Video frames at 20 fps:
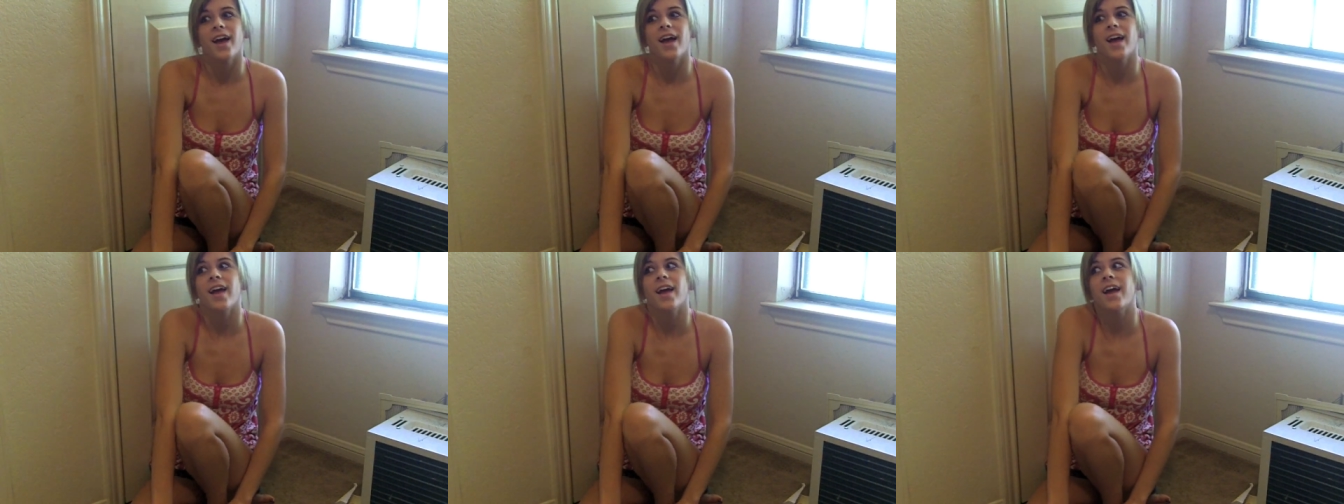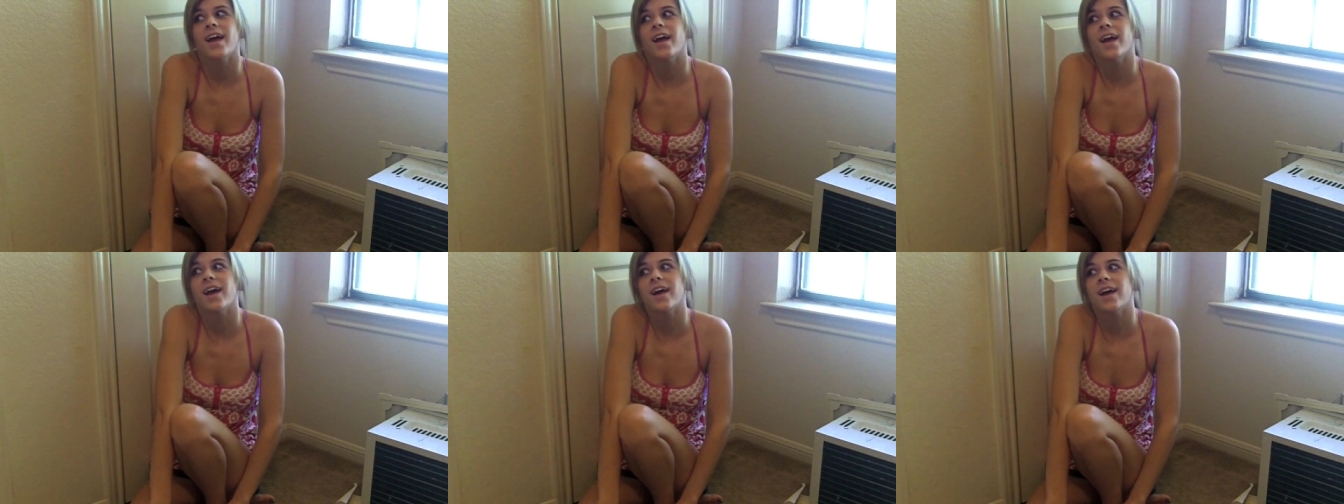
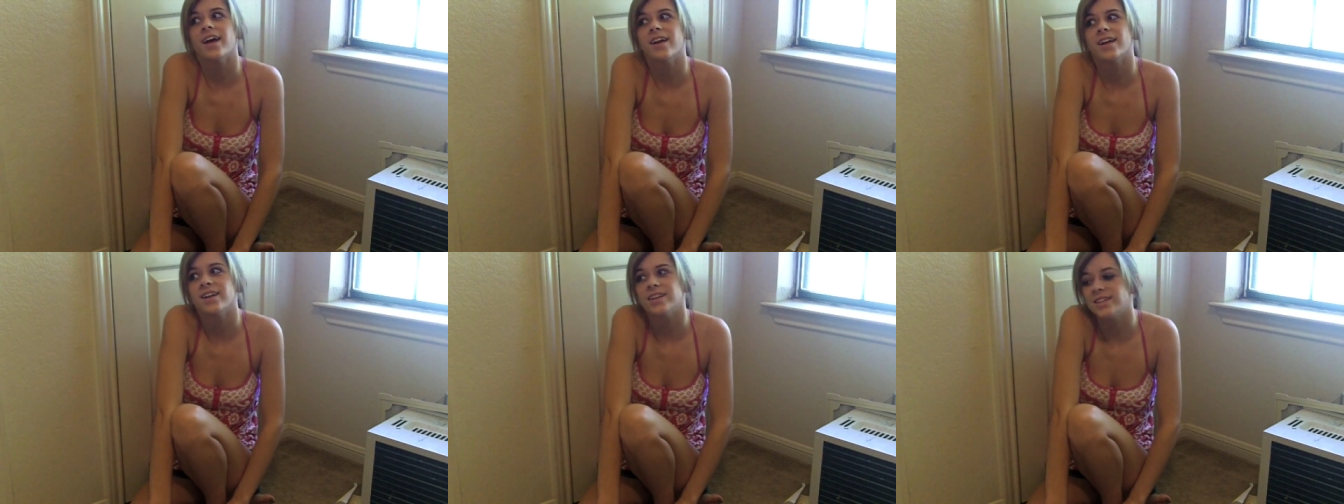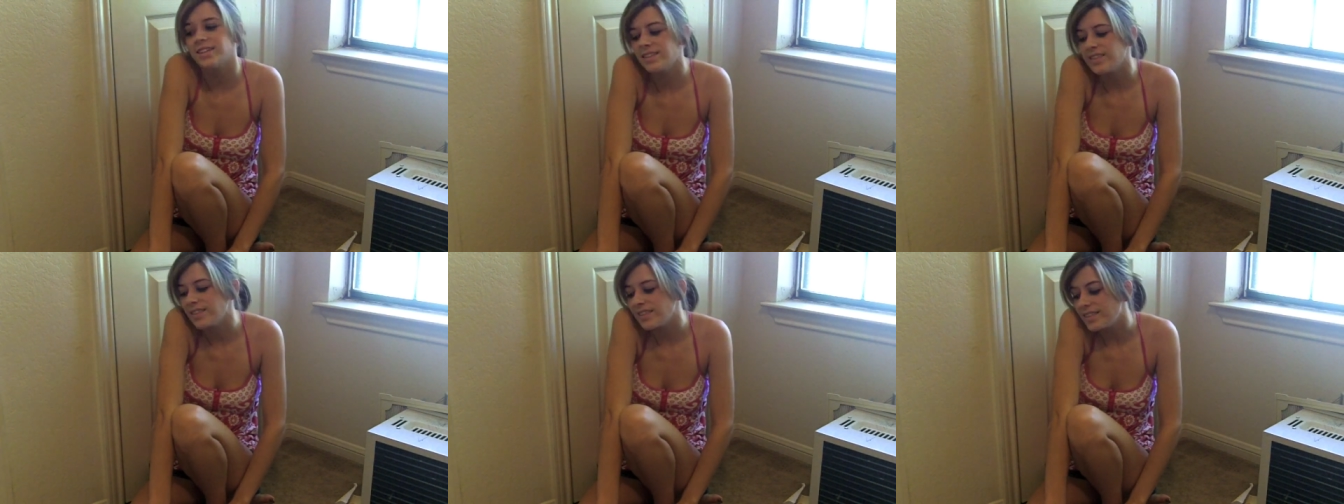
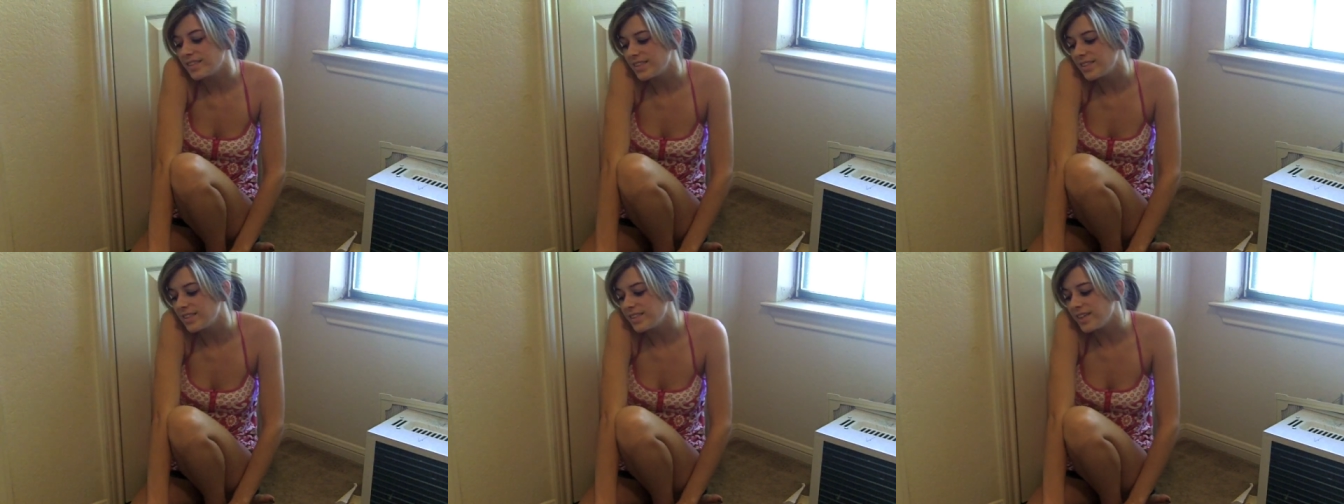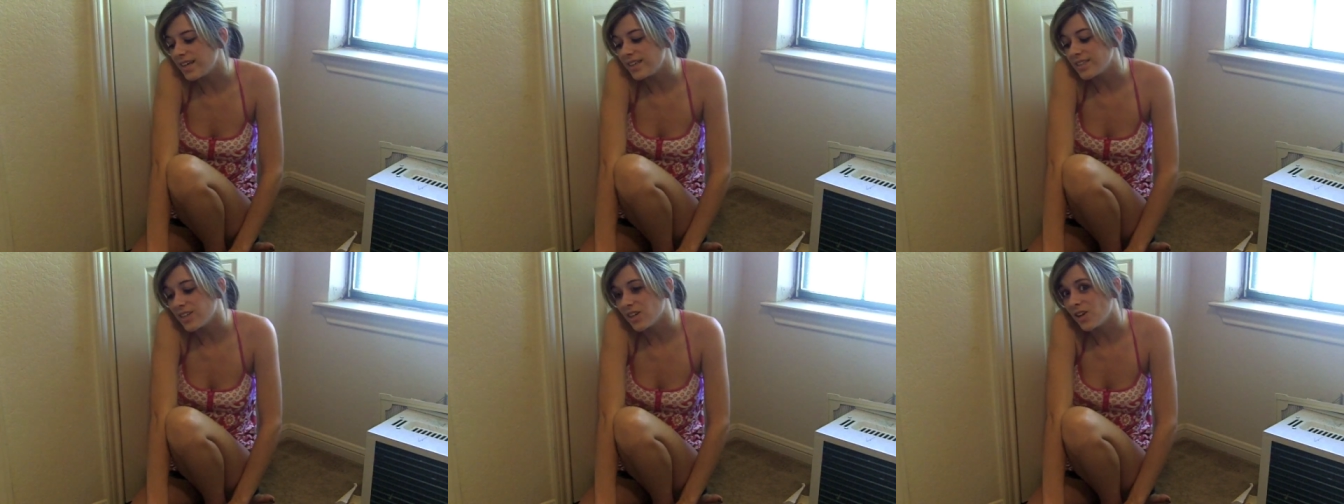
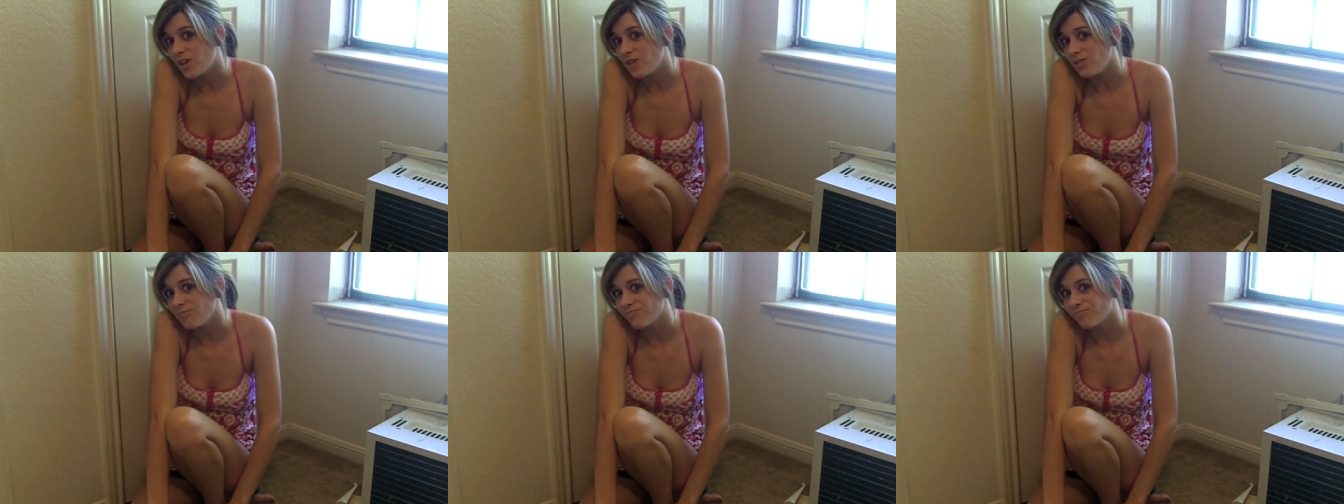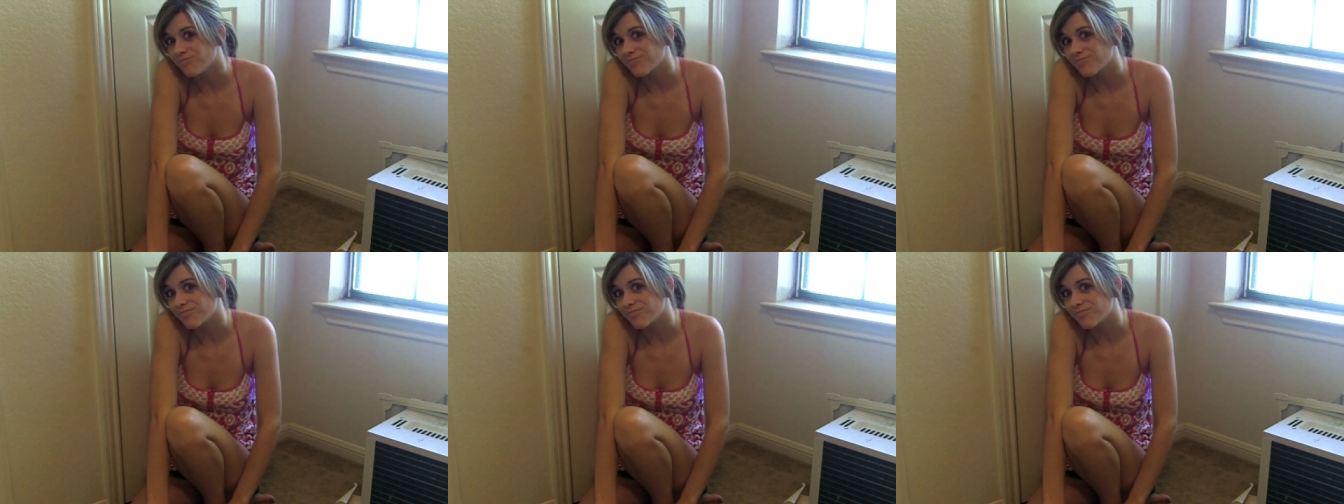And that's all.